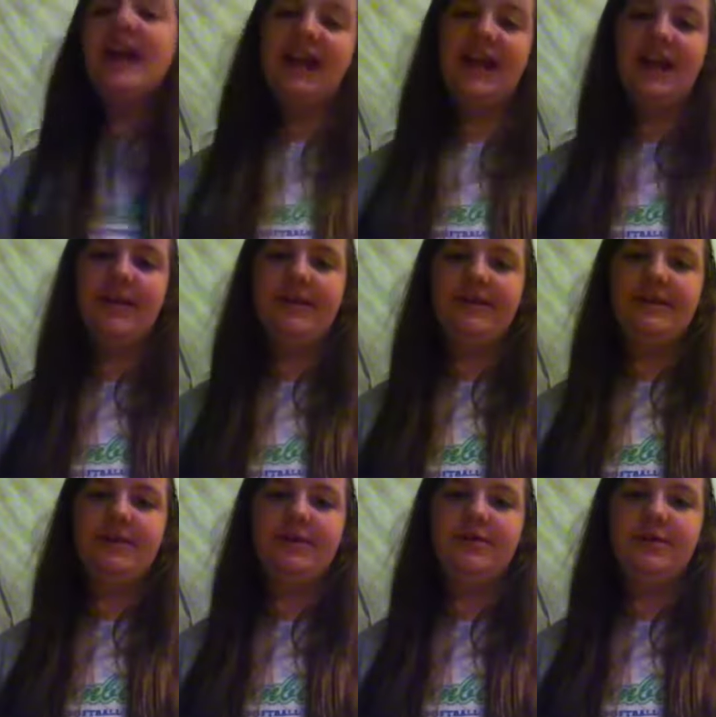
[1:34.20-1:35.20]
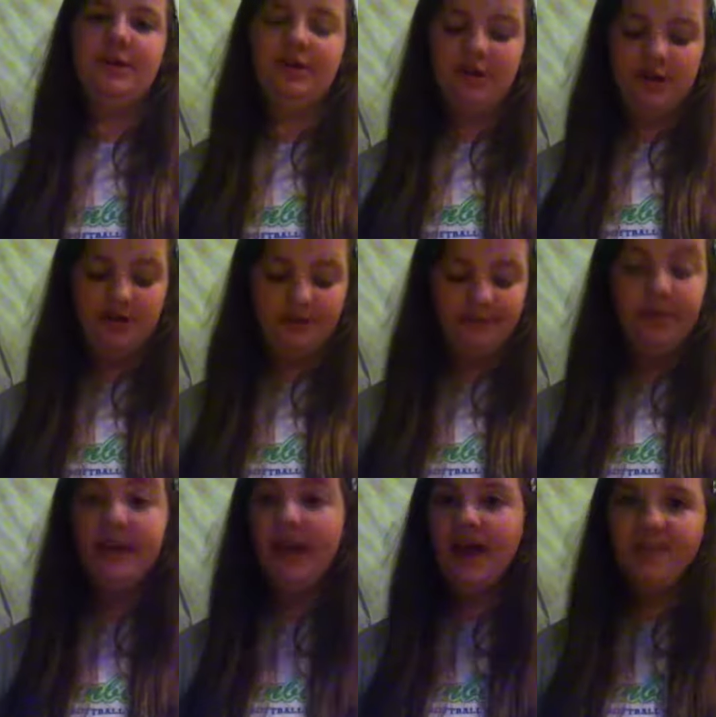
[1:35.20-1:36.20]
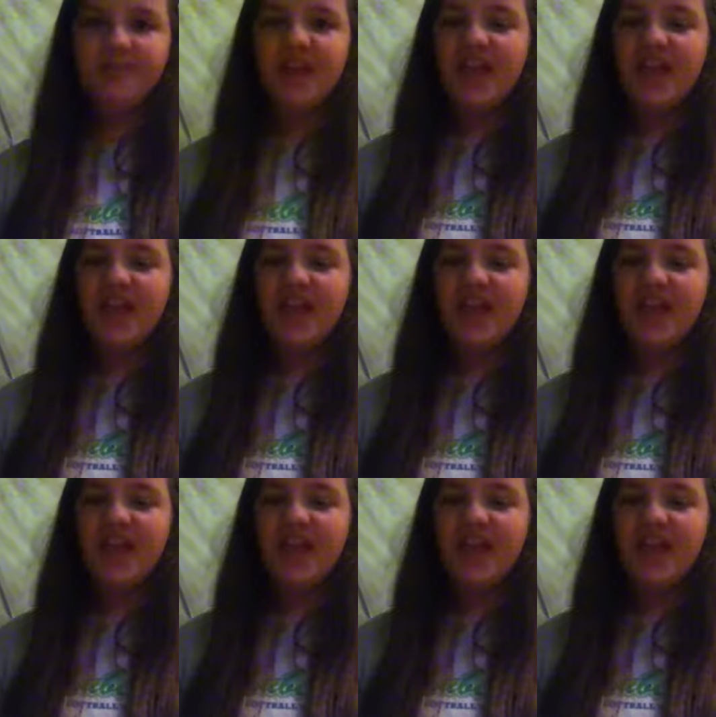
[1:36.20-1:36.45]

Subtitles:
Anyways, that was weird. But yeah.